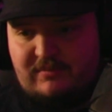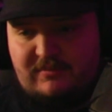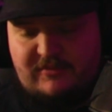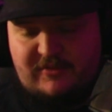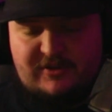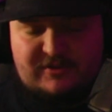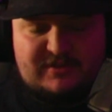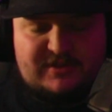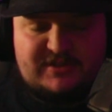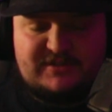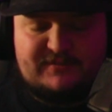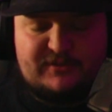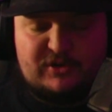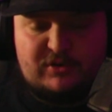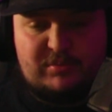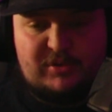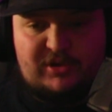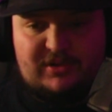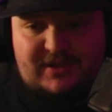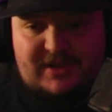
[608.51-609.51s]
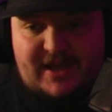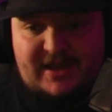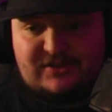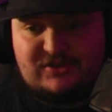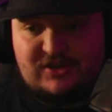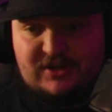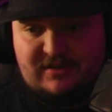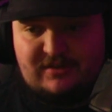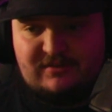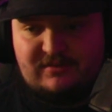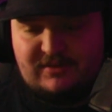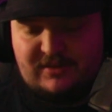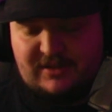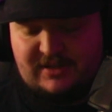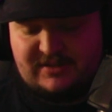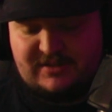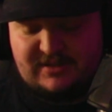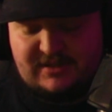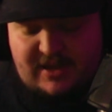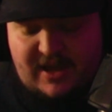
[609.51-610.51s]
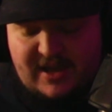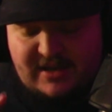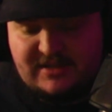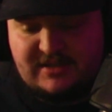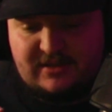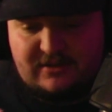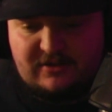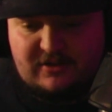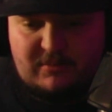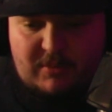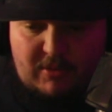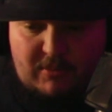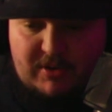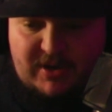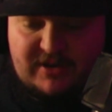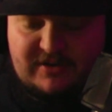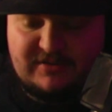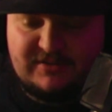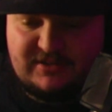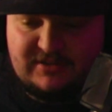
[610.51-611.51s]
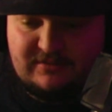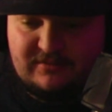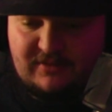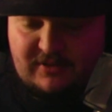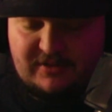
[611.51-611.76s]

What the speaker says: or this verbal lashing, that's the term I want to use.